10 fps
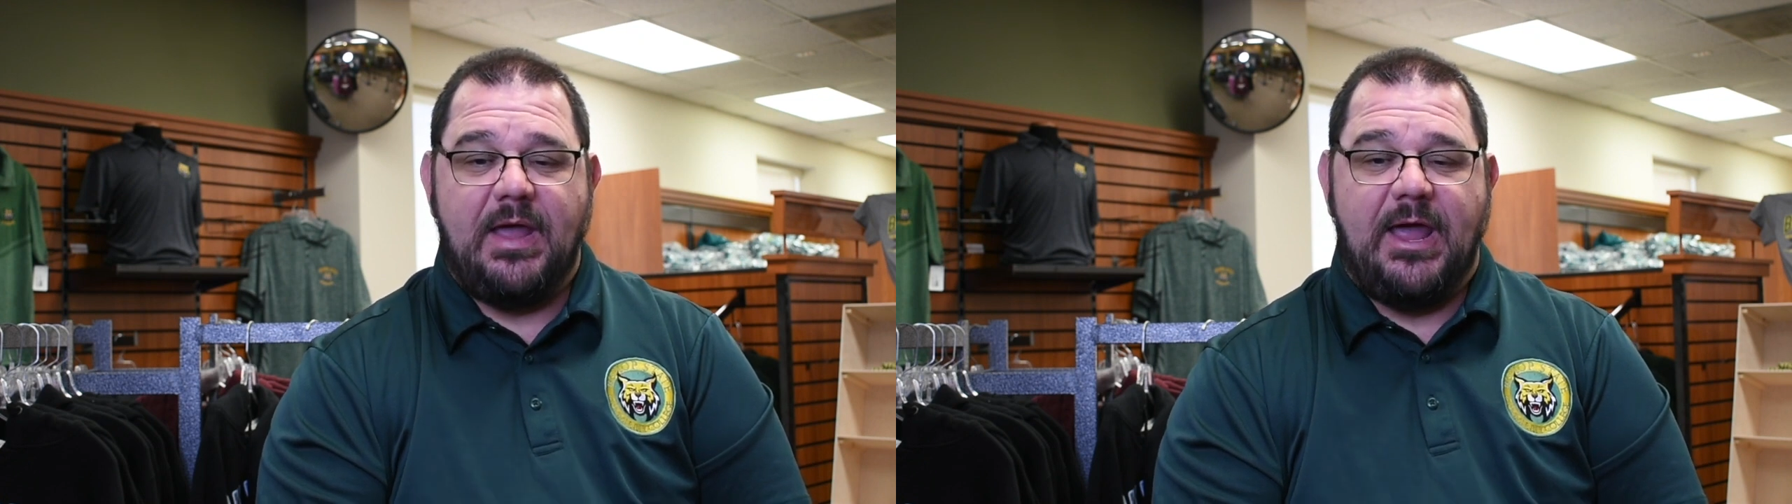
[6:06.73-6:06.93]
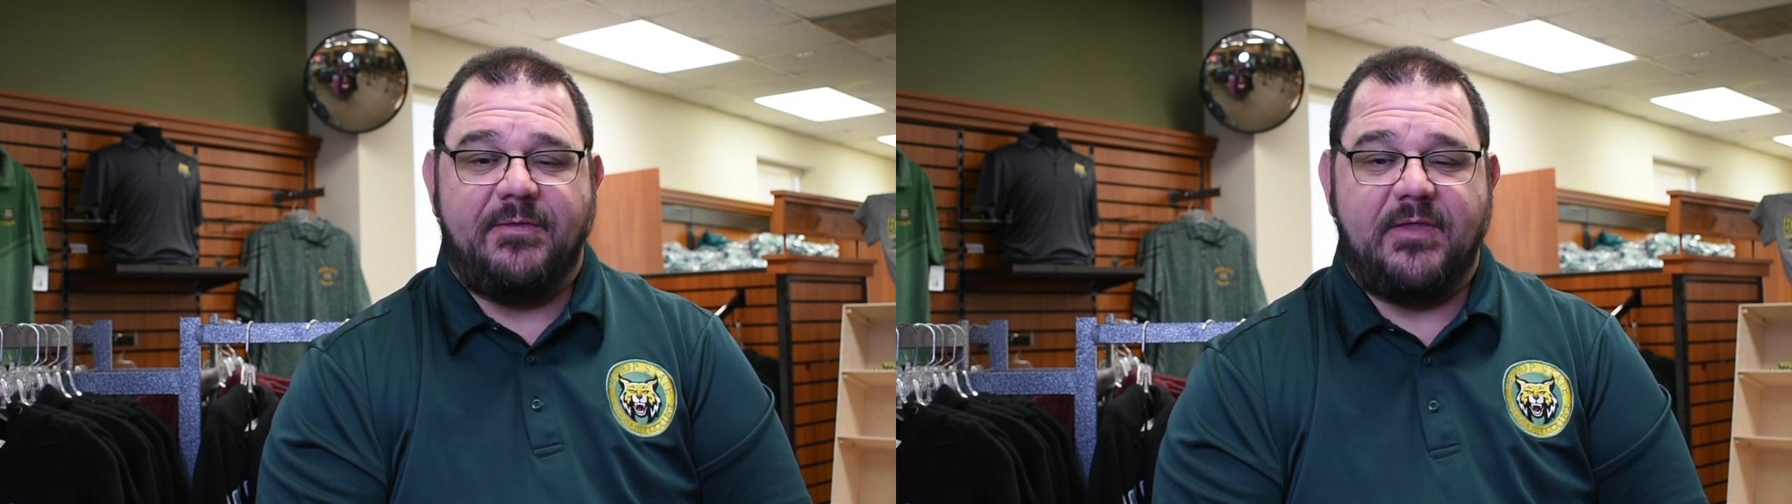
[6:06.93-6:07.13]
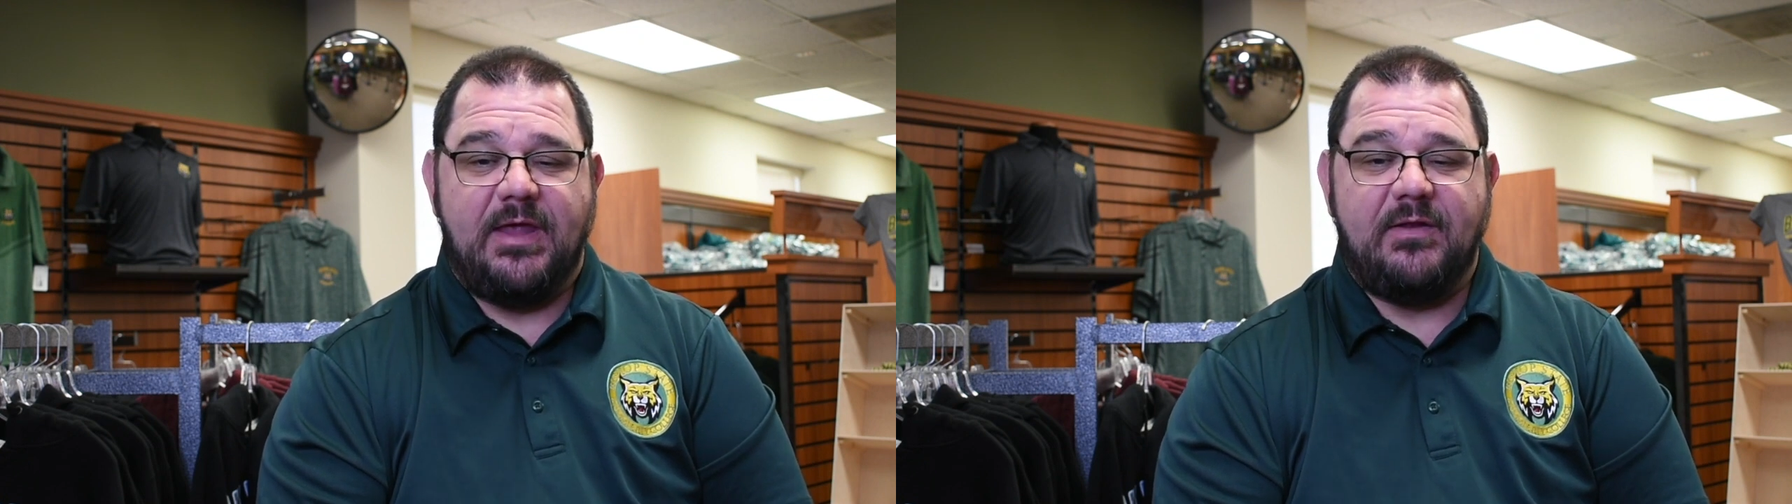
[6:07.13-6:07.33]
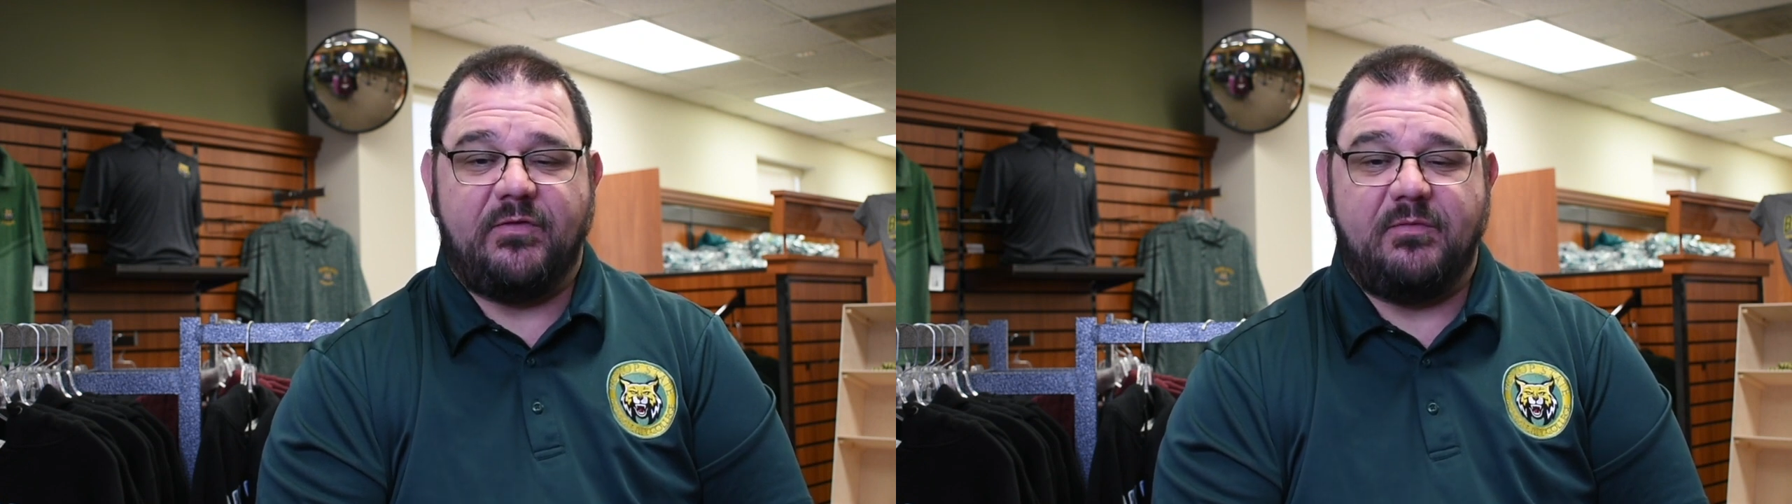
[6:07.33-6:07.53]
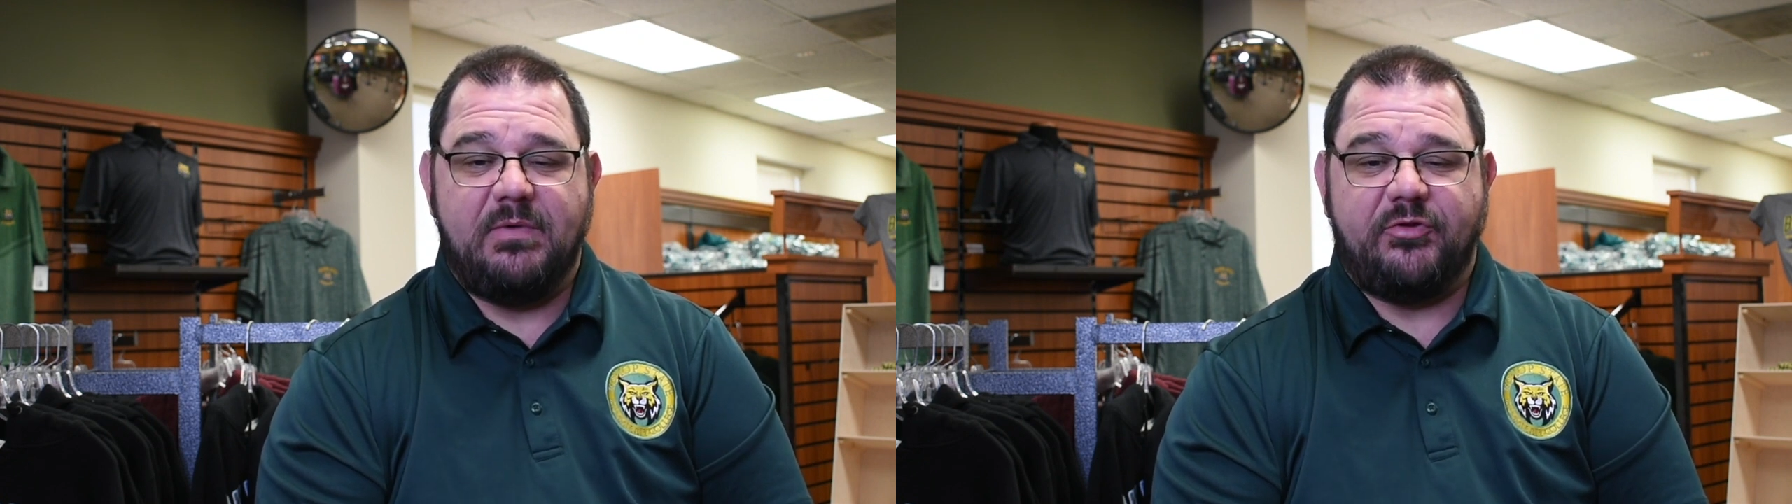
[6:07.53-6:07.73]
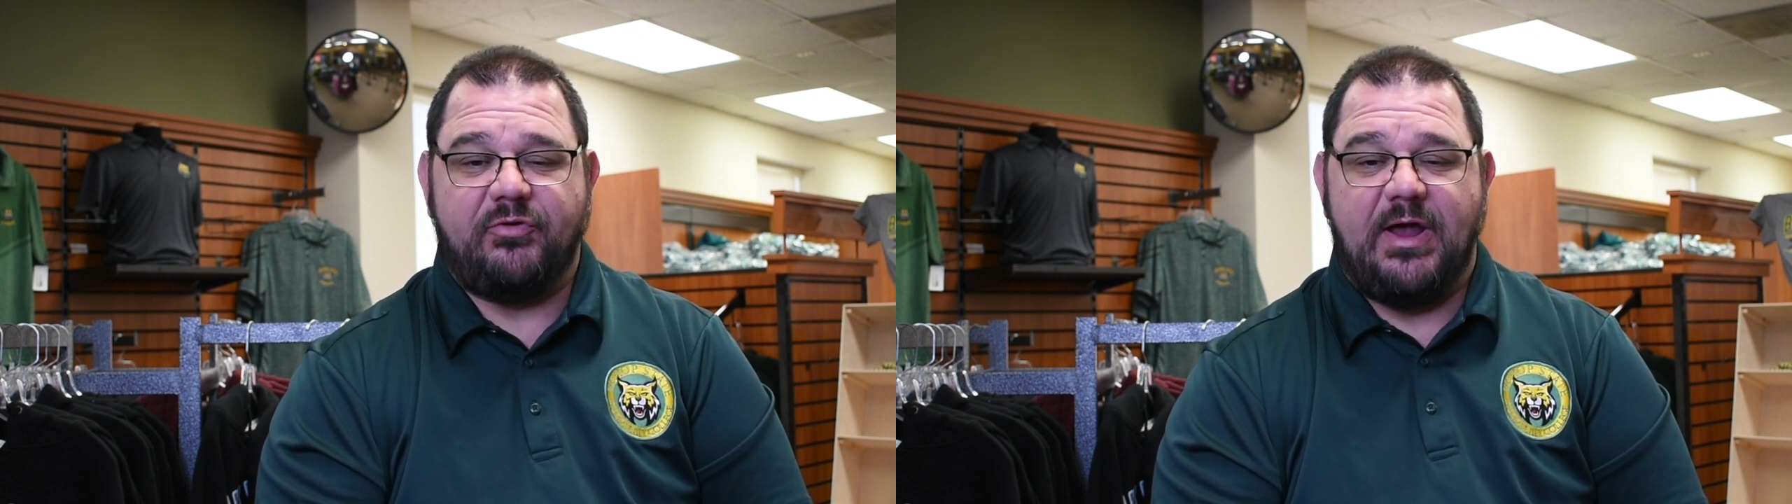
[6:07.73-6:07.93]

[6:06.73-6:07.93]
At the end of the semester,